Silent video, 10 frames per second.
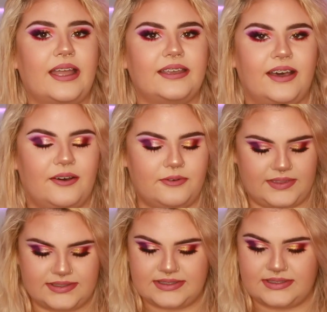I go,
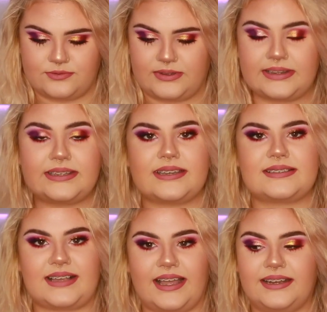this is really
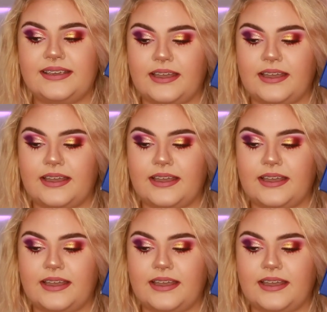exciting.